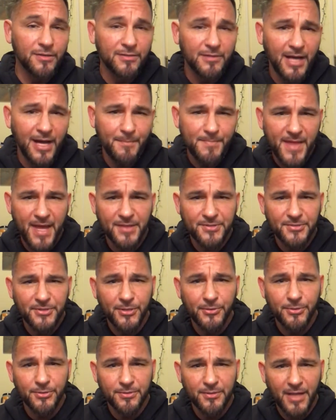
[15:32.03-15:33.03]
I'm that
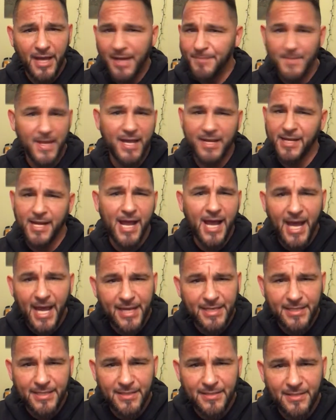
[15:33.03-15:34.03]
dude. I'm not going to hide
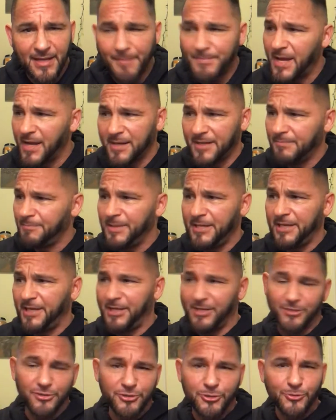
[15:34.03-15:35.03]
it. I'm not going to be here
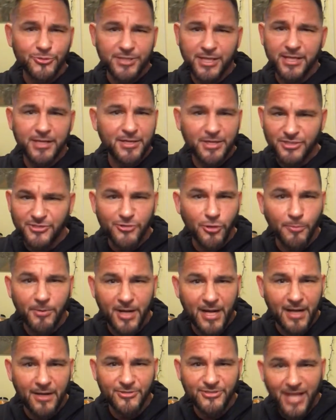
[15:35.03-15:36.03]
using in a sober
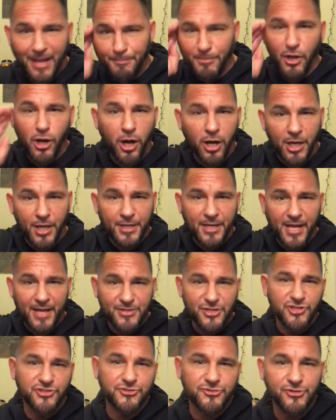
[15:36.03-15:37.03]
house. I'm gone on the
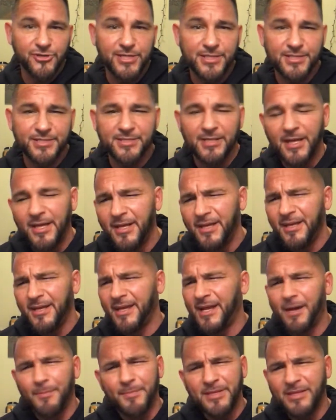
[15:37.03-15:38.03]
streets, and
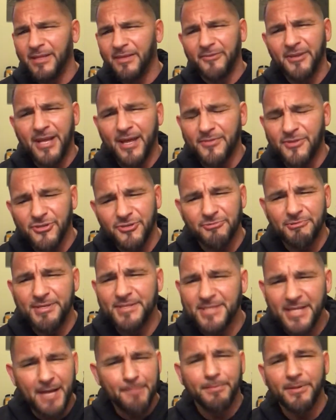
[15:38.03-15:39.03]
I'll be living on the streets. And
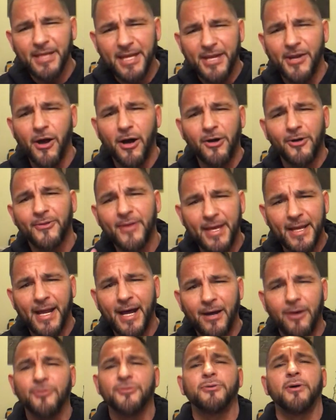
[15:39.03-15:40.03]
I played all that
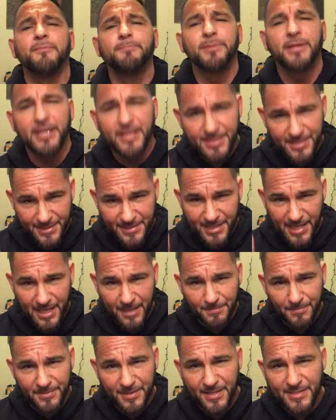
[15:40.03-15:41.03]
out. So I played the
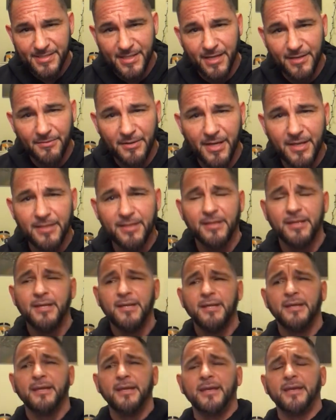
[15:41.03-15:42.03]
tape, they say, right?
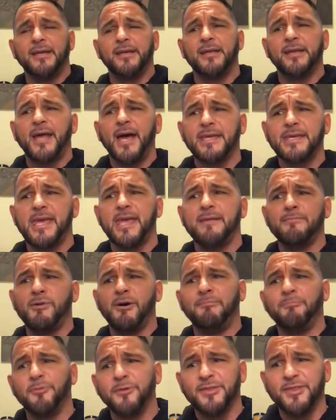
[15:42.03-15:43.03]
And I came
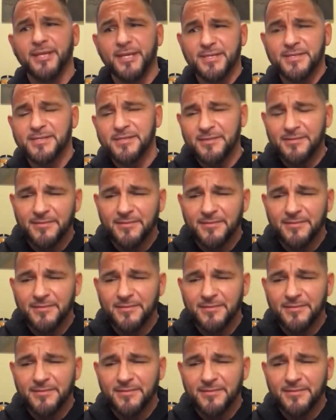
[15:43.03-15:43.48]
up with this.